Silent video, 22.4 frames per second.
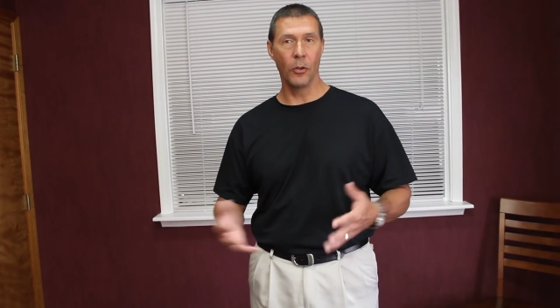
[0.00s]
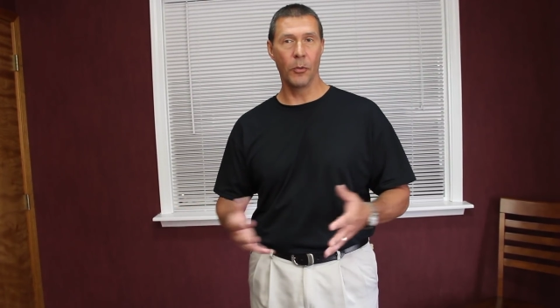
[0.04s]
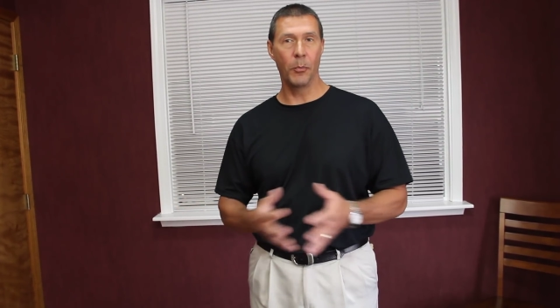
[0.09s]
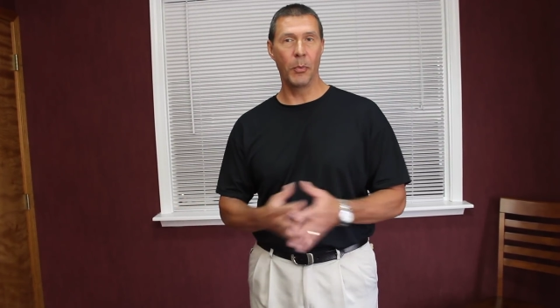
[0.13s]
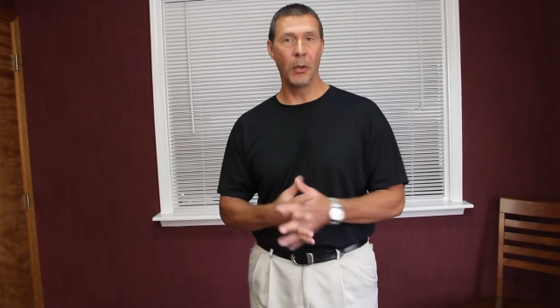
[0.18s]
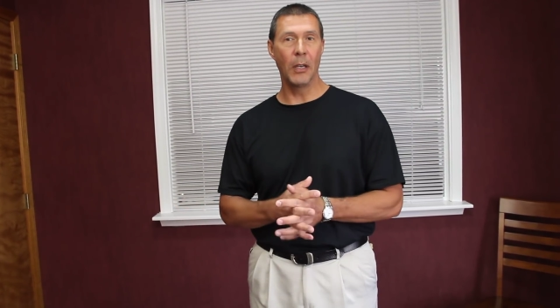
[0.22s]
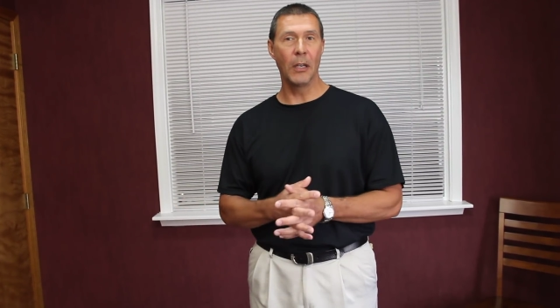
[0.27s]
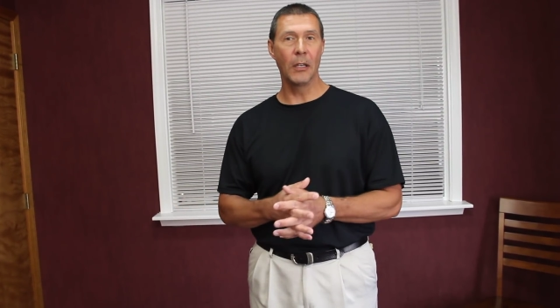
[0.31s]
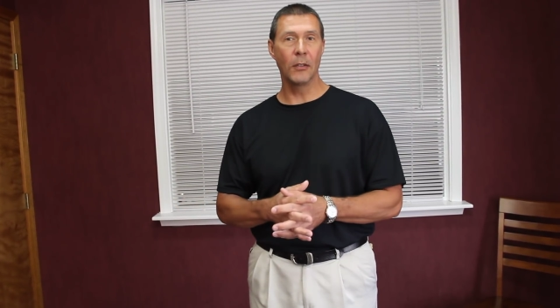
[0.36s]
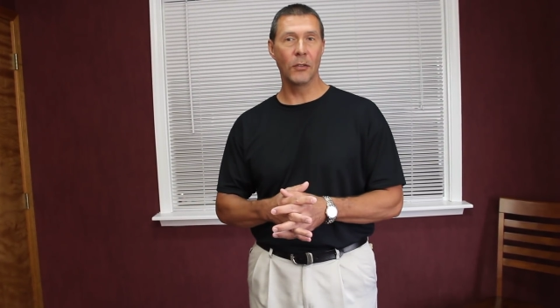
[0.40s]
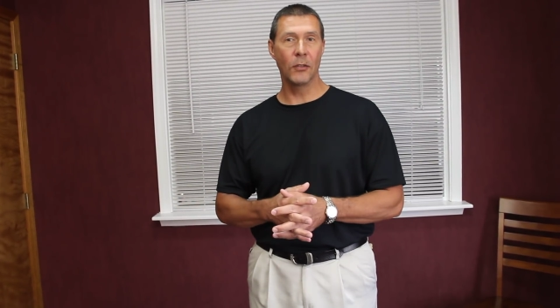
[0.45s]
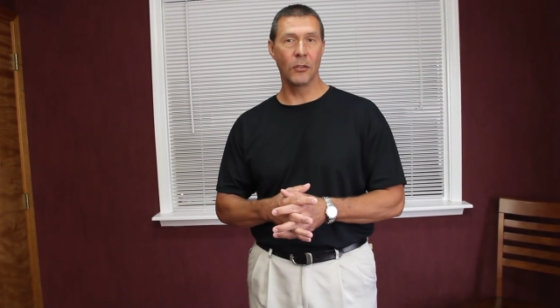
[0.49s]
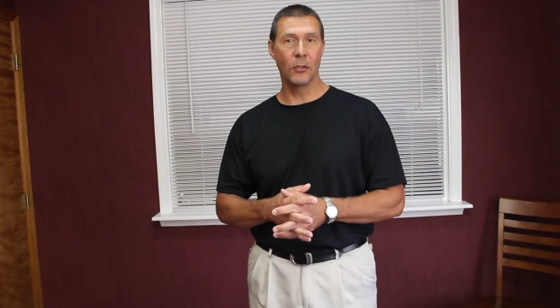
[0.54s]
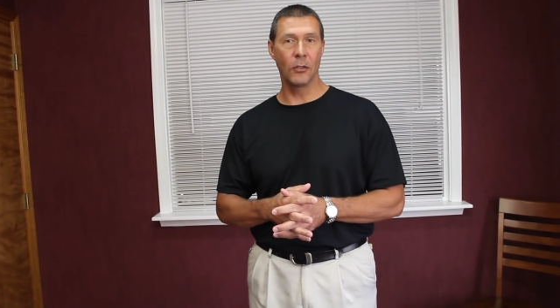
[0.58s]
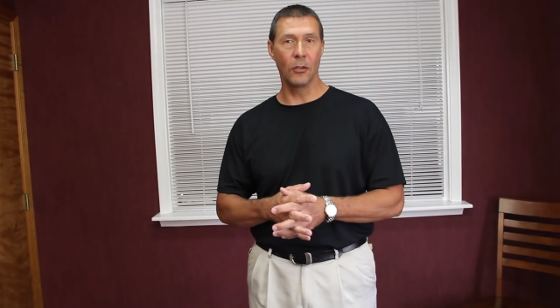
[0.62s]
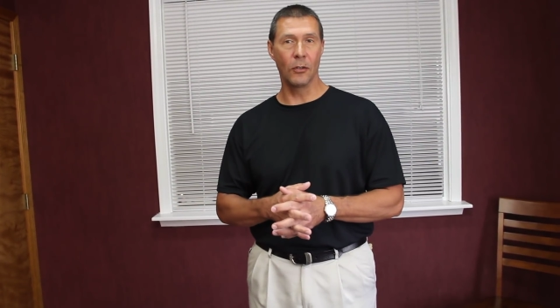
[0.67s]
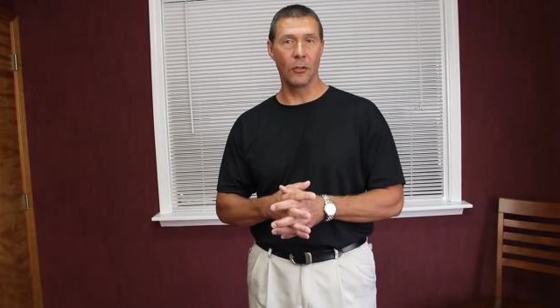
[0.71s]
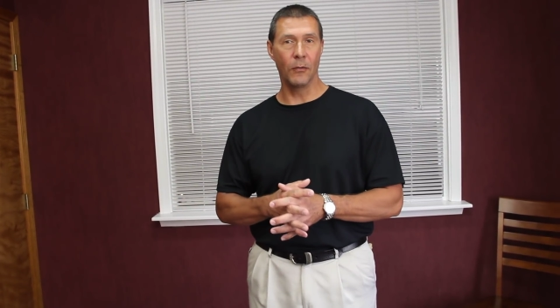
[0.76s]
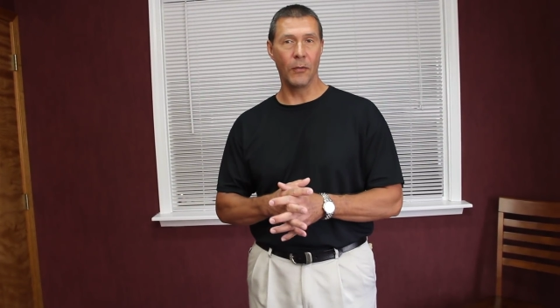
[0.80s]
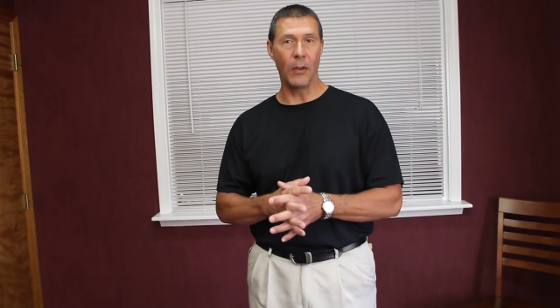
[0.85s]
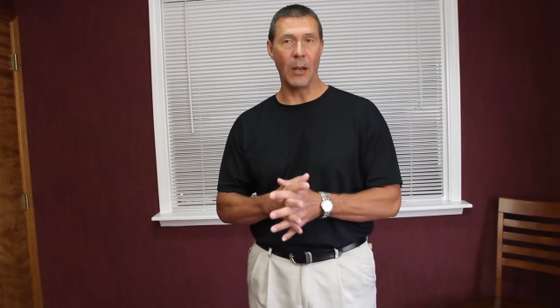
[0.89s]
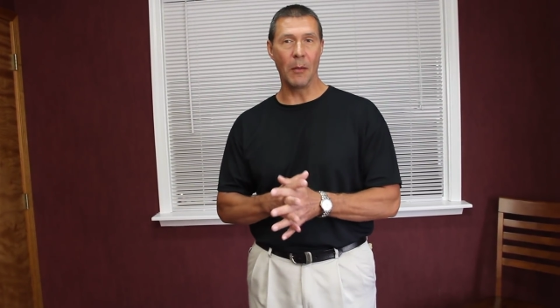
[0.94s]
orthopedist,
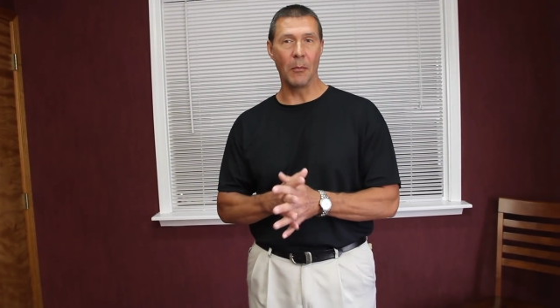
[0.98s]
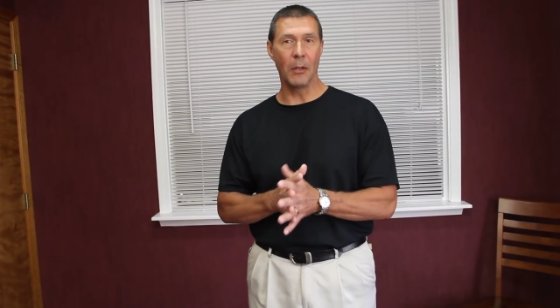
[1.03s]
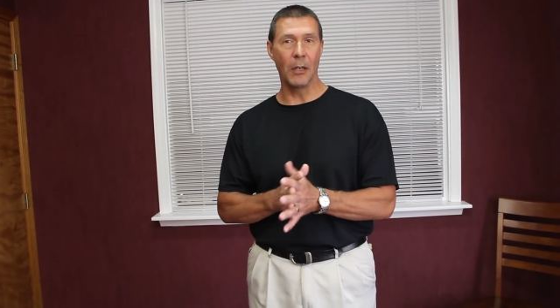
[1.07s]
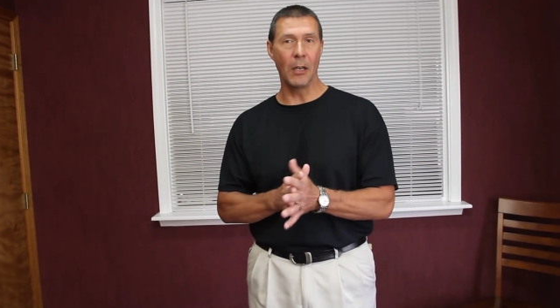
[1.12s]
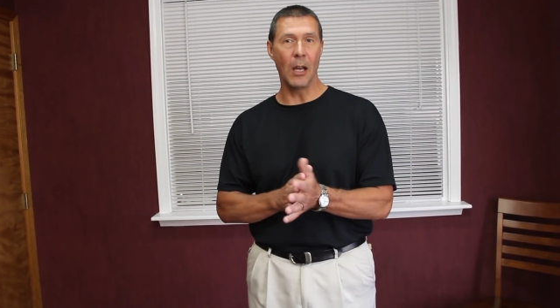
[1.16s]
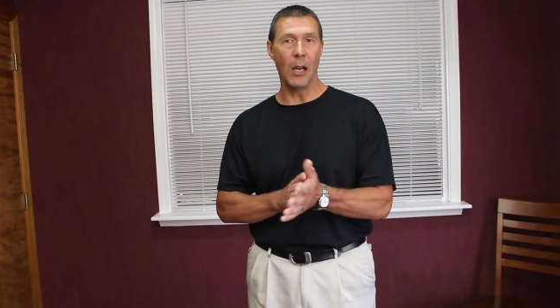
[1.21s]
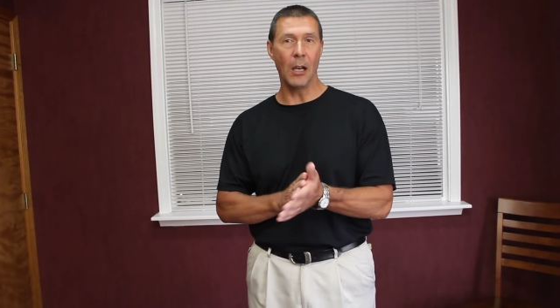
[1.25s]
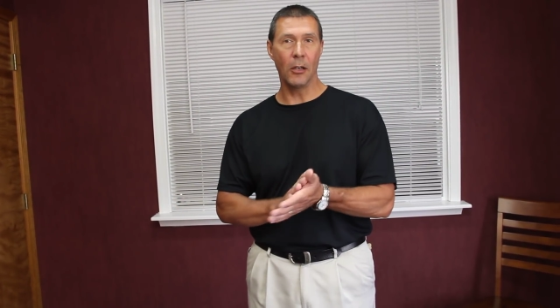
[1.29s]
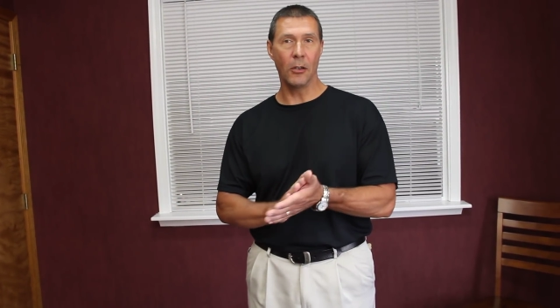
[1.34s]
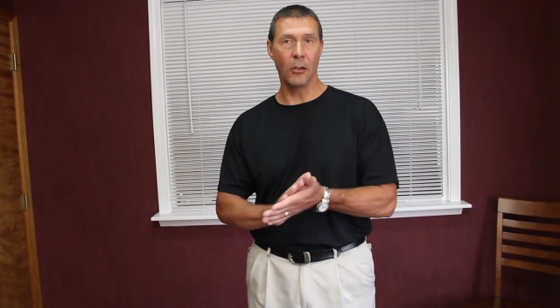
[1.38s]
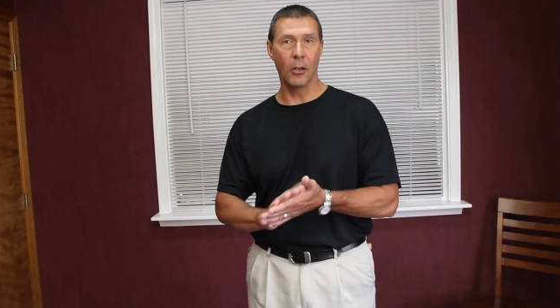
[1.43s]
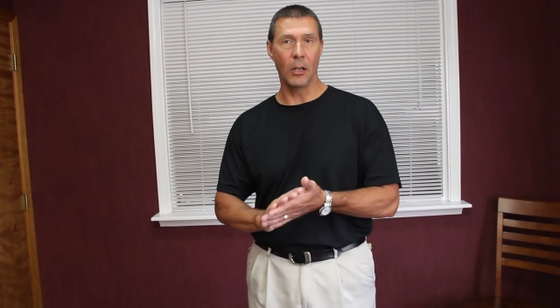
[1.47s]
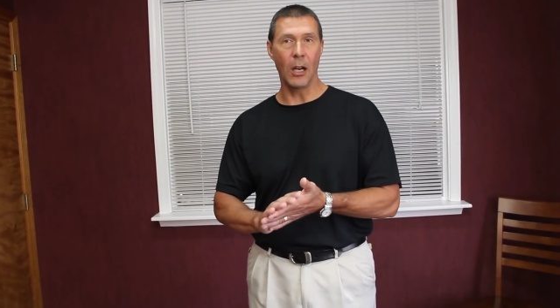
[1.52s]
your family doctor,